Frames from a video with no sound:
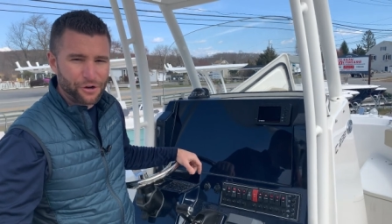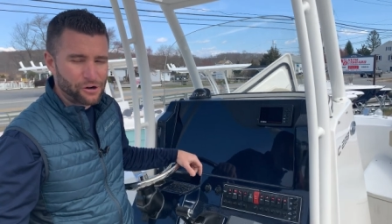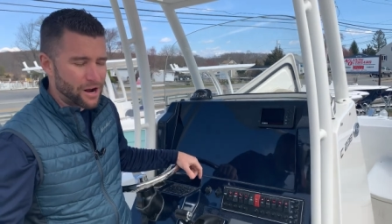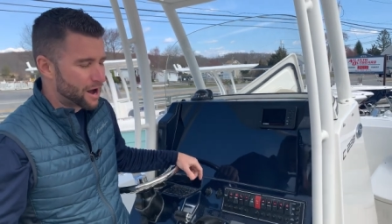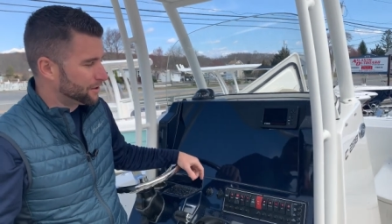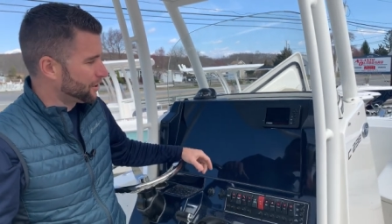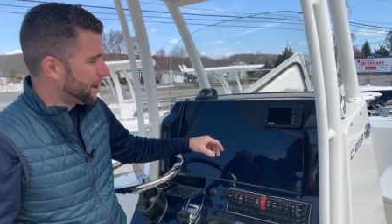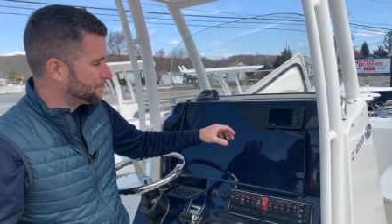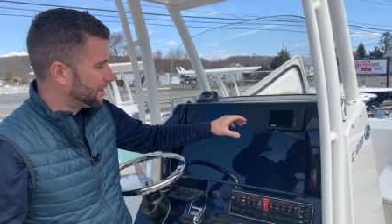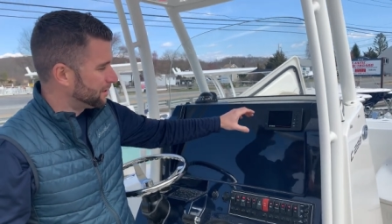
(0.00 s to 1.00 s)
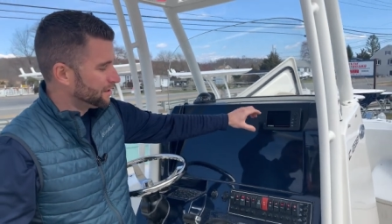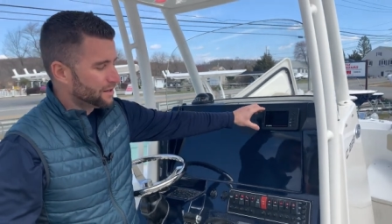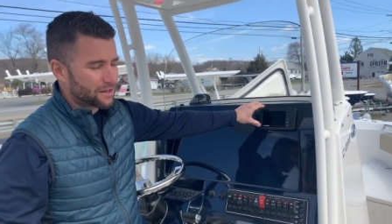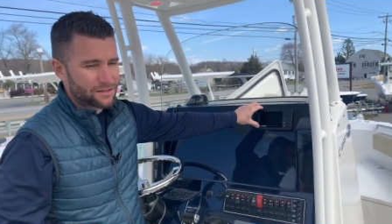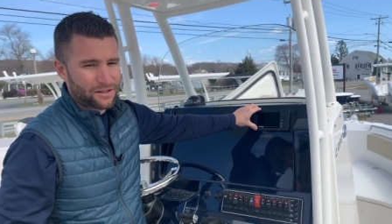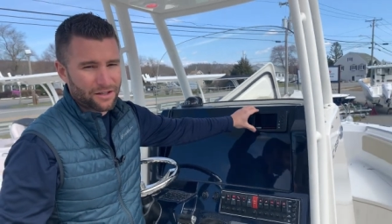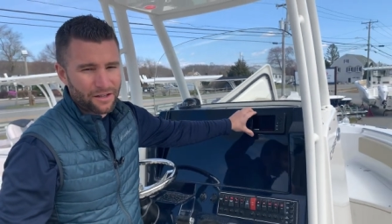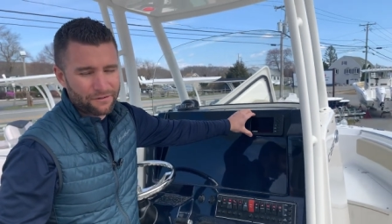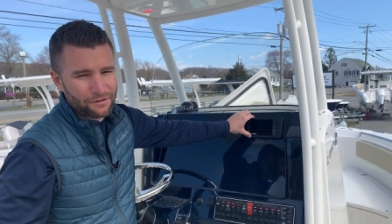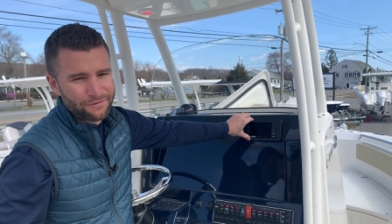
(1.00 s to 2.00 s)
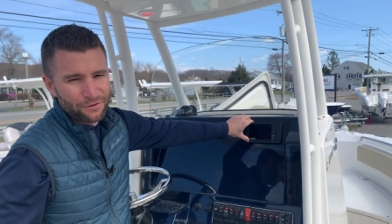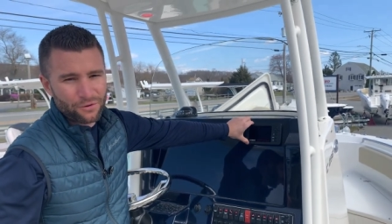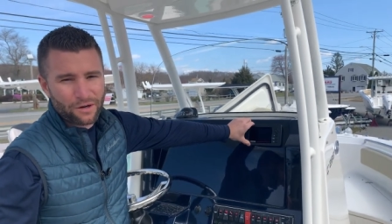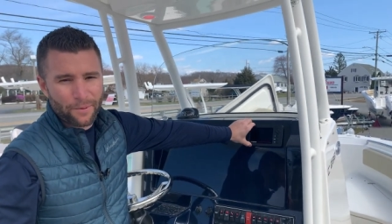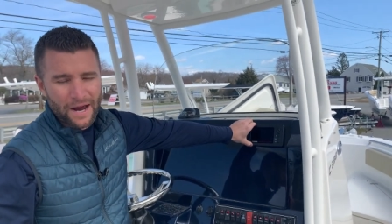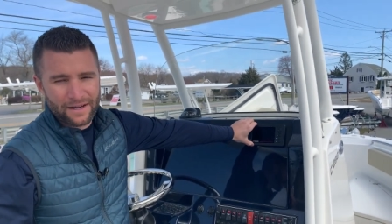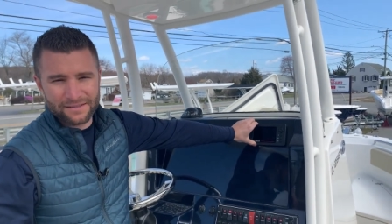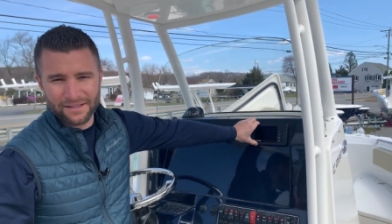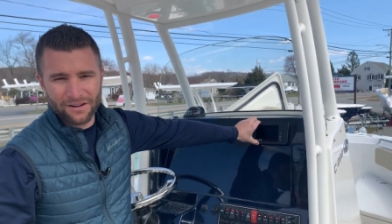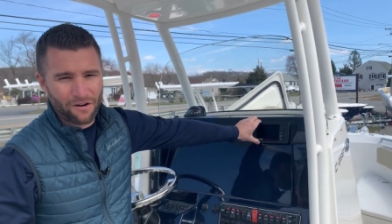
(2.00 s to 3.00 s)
for your Yamaha. It's going to give you fuel capacity,